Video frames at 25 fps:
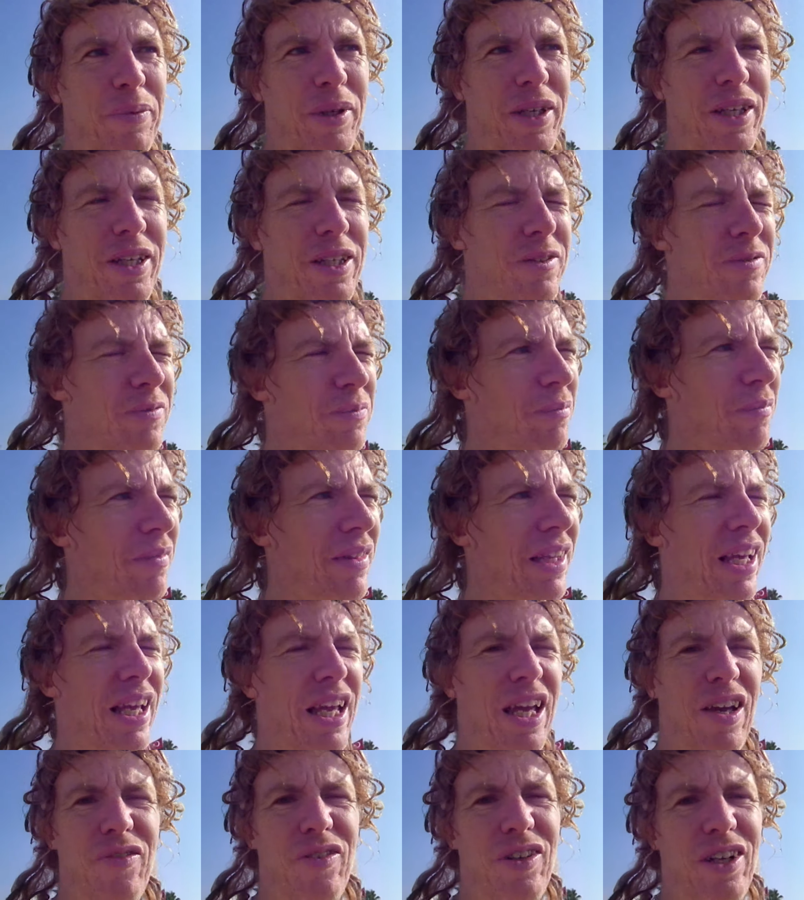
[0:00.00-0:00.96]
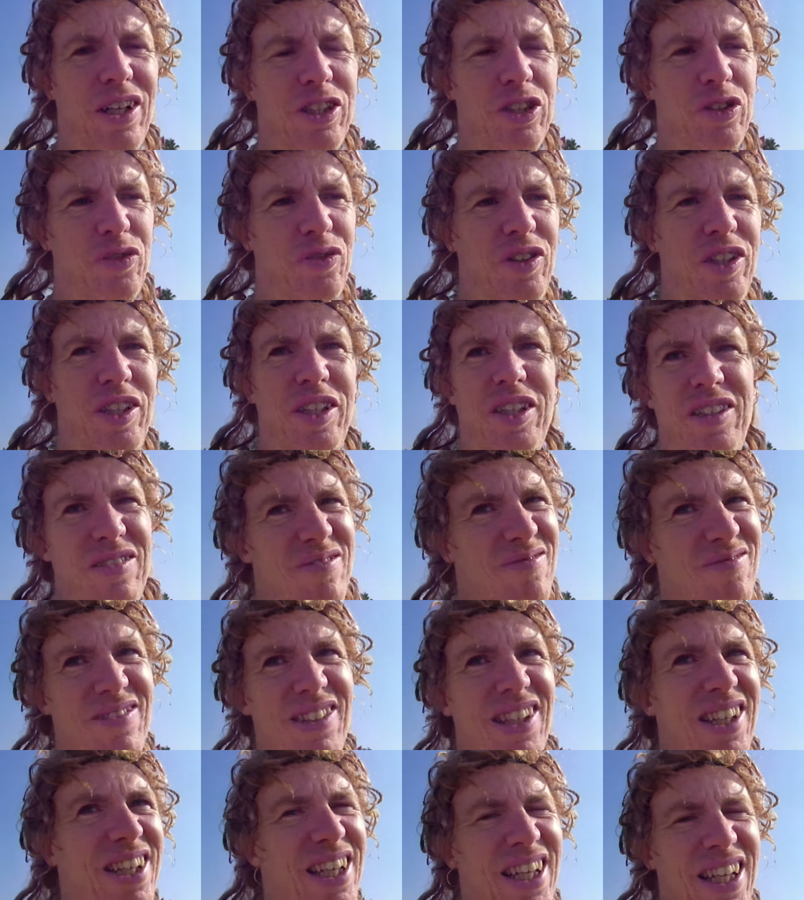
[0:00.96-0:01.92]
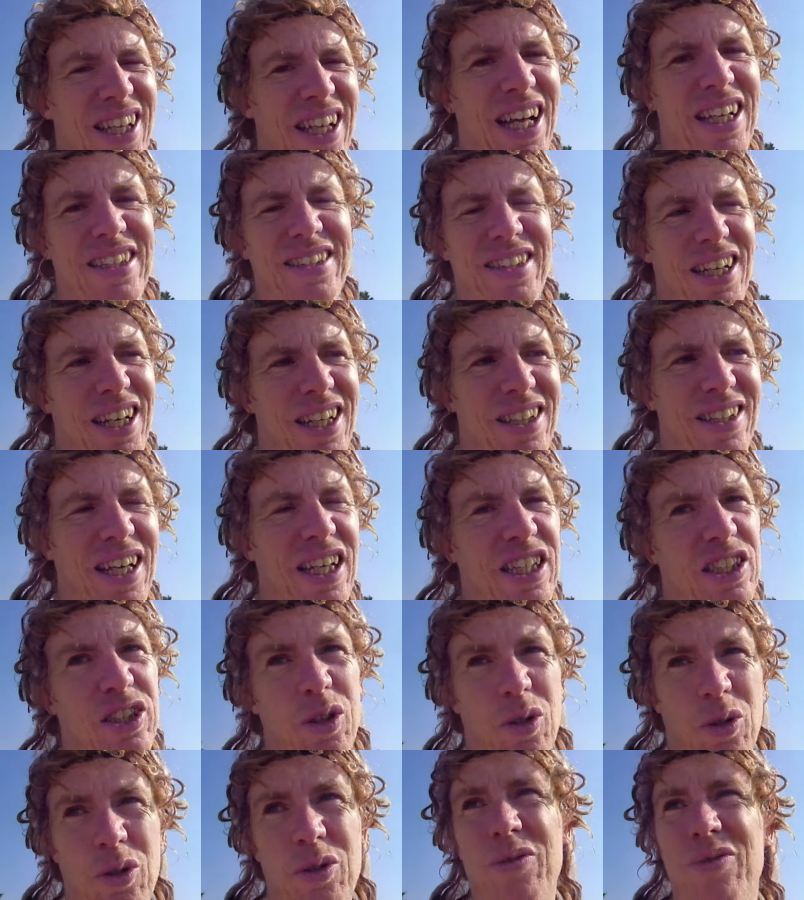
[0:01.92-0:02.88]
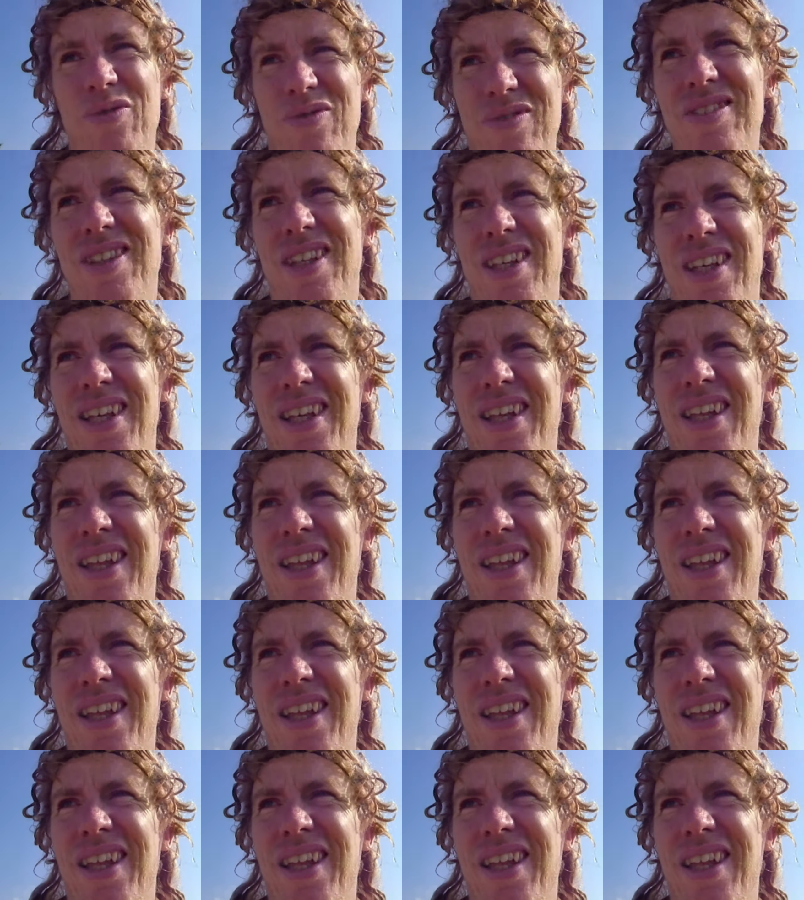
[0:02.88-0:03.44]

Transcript: by the way. Everything's free. That didn't last long.